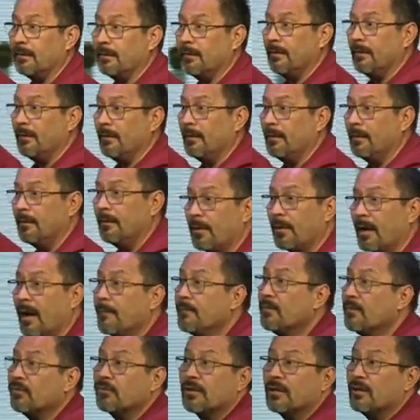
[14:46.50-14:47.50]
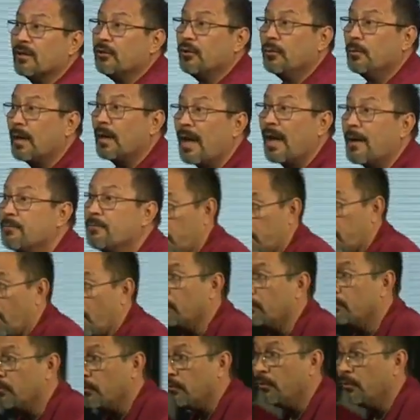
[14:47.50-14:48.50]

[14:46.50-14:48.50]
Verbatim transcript: I'm supposed to do, what I got hired to do.